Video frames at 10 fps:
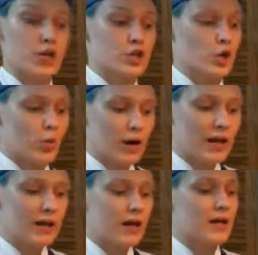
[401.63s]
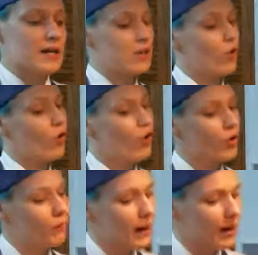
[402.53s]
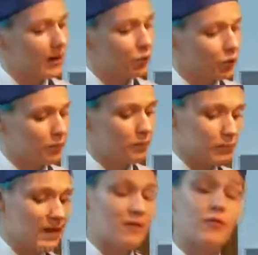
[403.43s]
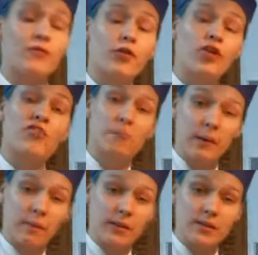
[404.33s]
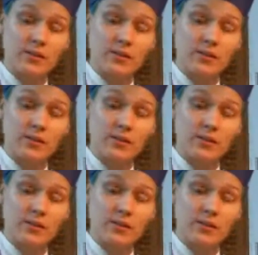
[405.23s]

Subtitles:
So when all batter will be full of bubbles,